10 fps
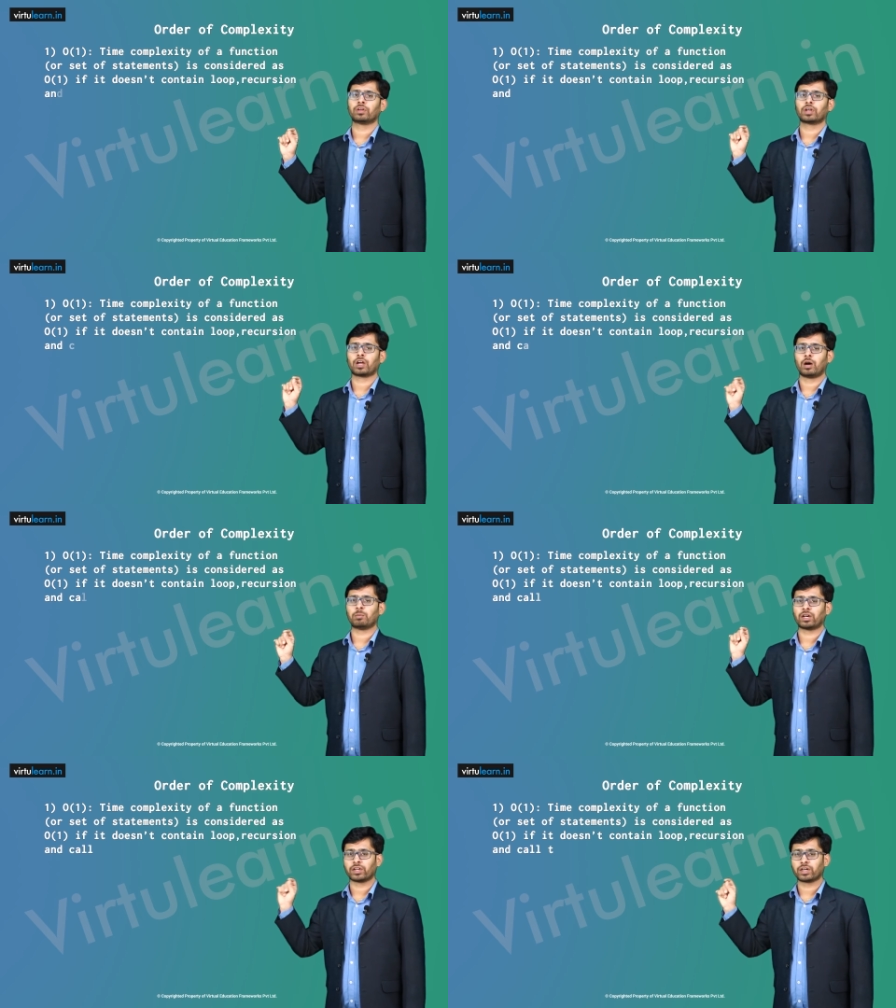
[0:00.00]

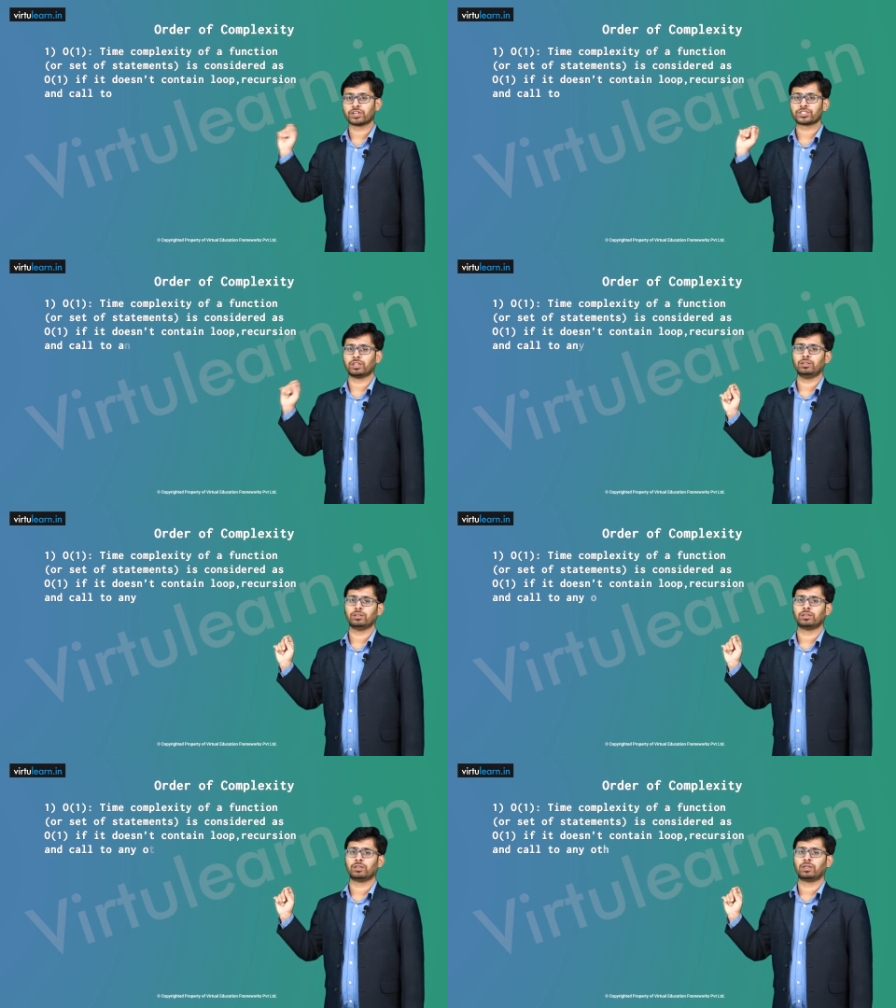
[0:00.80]
comma, recursion
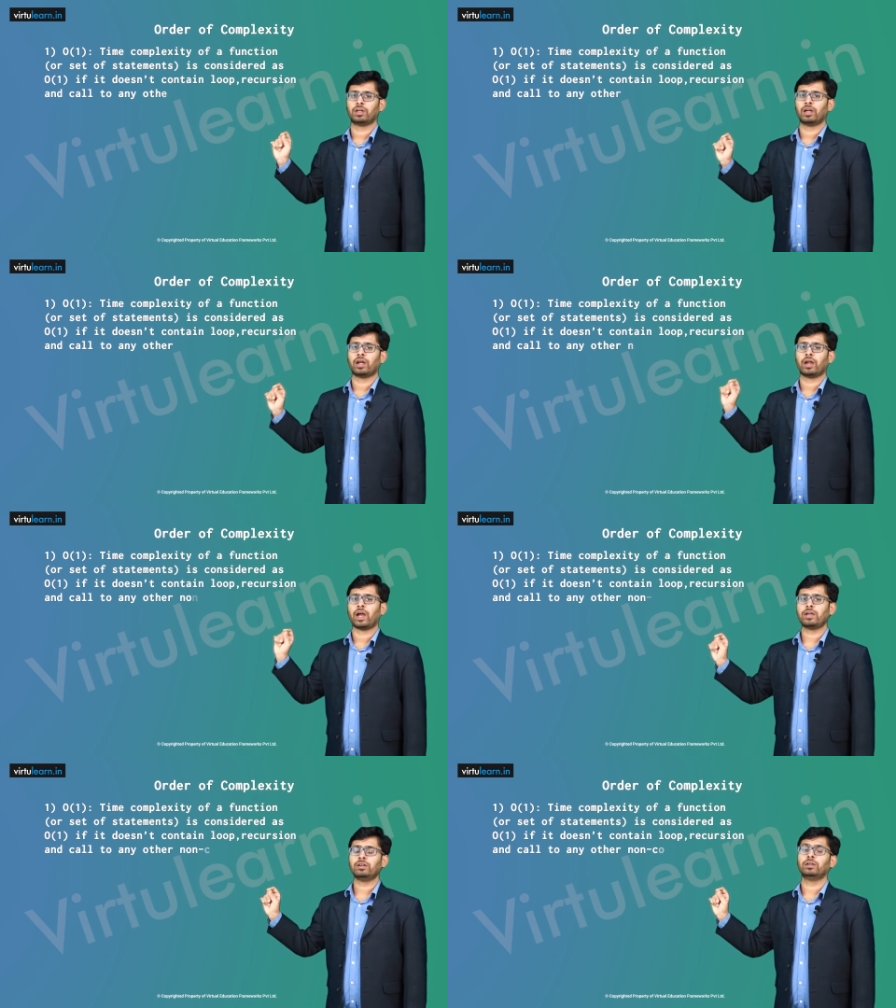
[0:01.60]

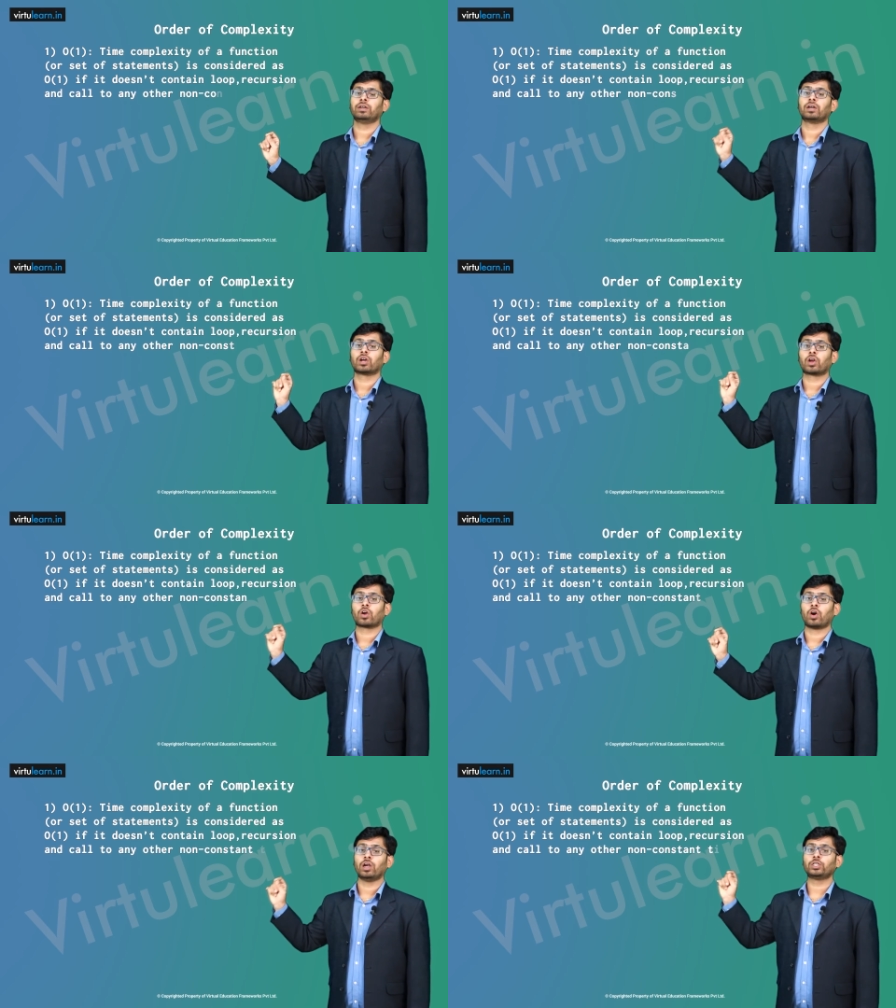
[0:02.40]
and
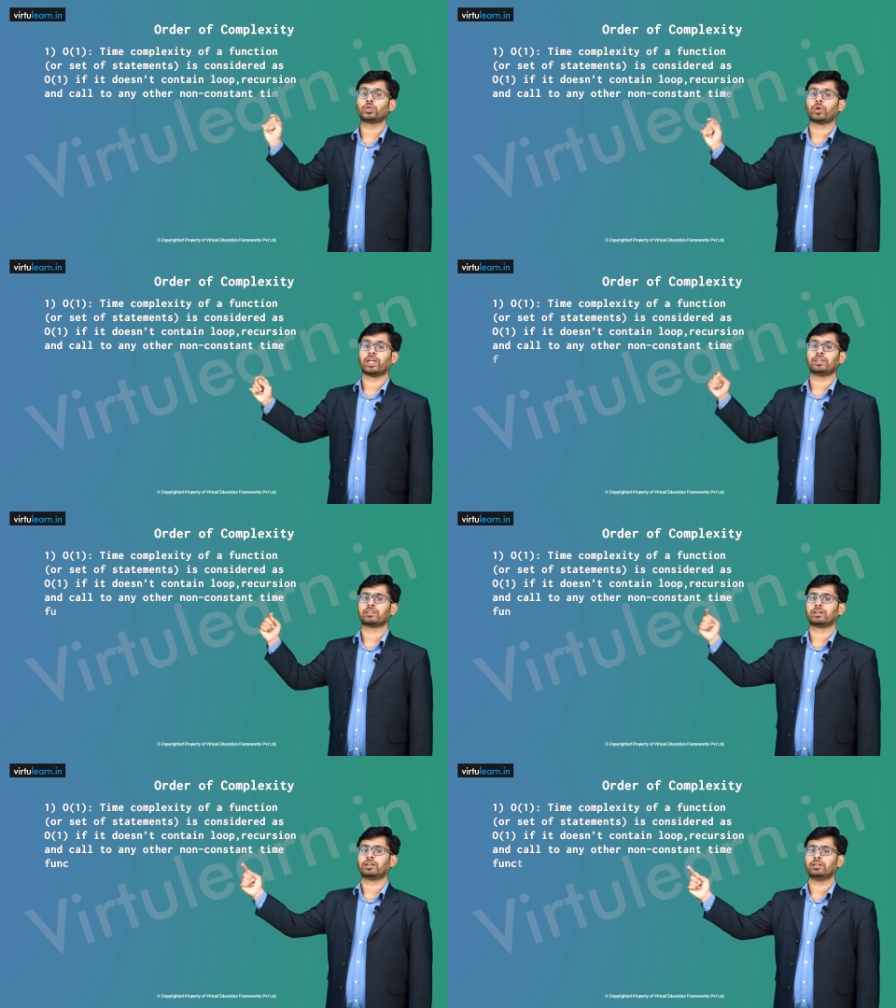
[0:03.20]
call to any
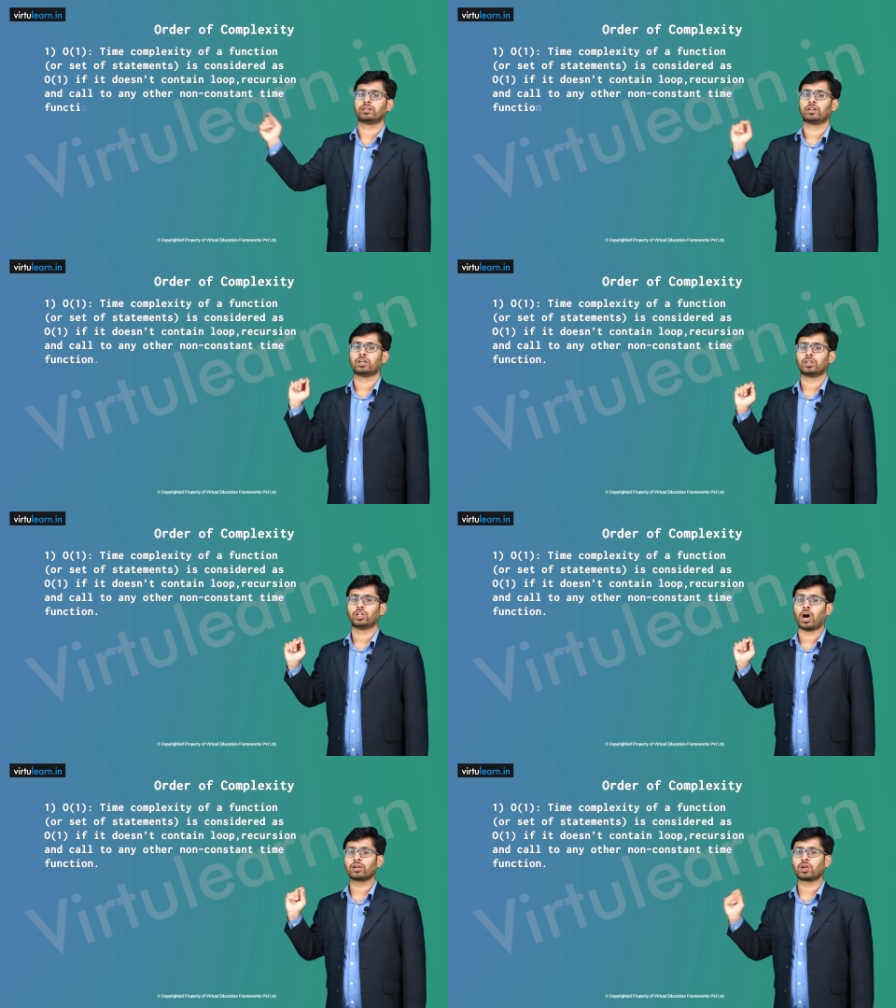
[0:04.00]
other
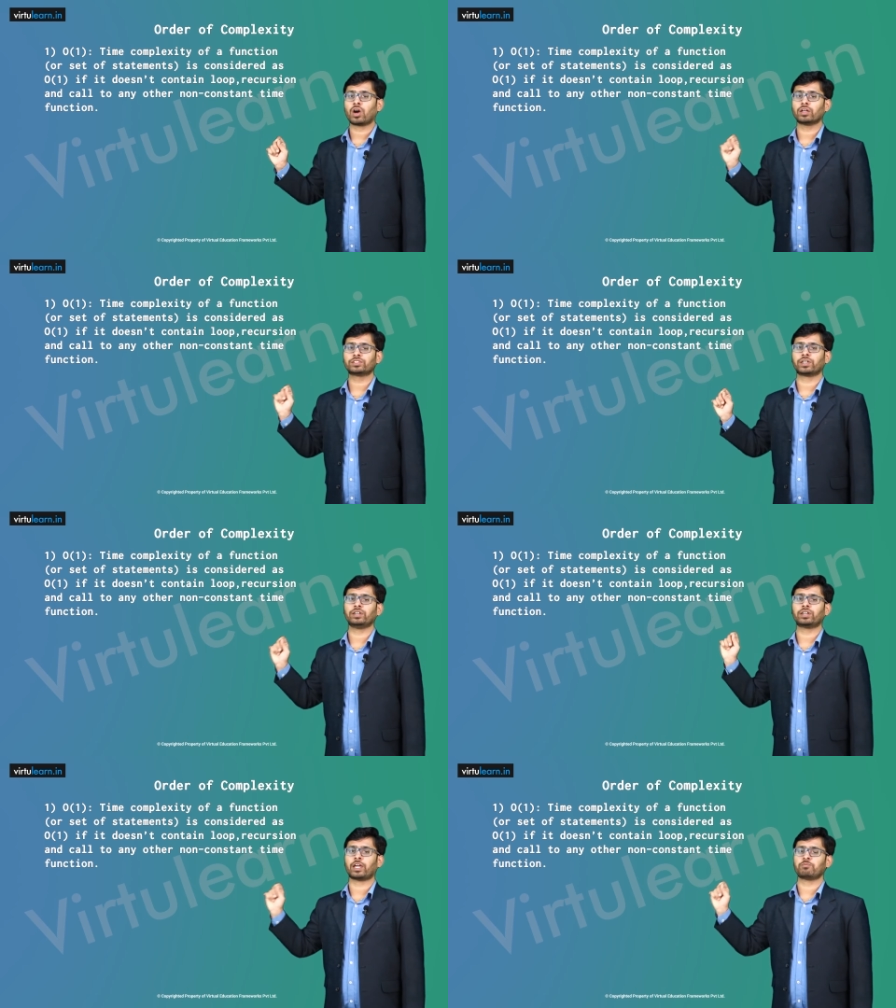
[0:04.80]

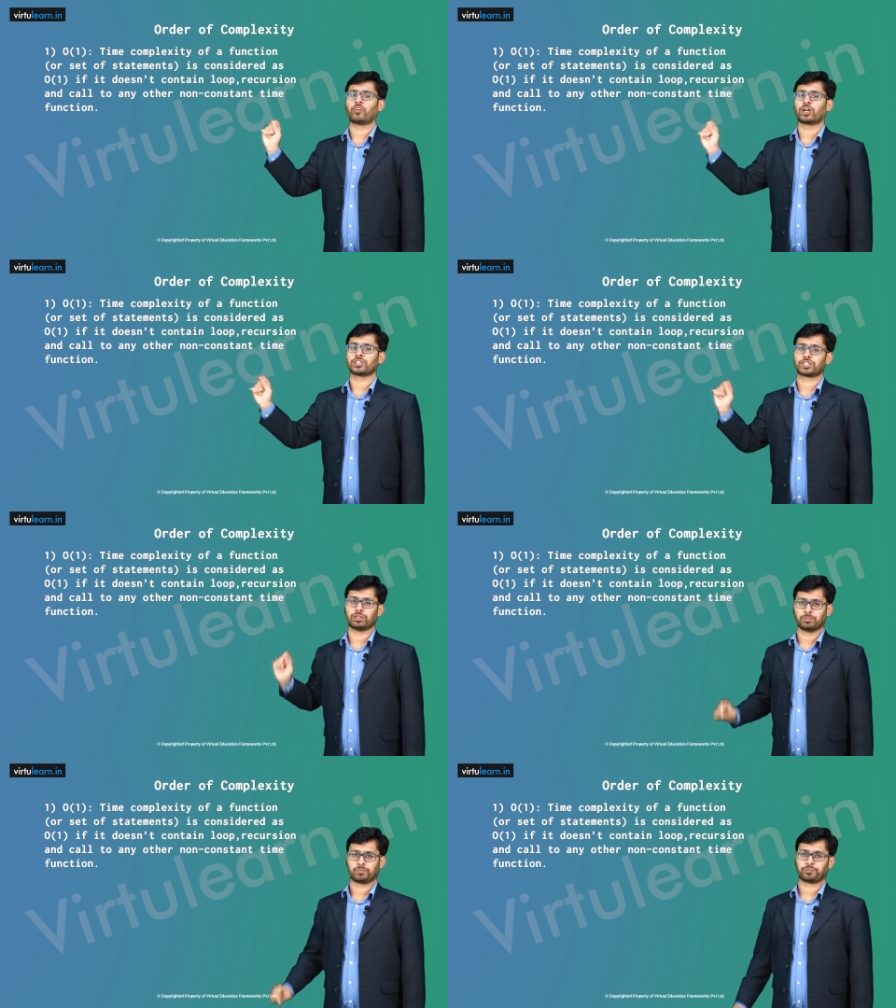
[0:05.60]
non-constant time function.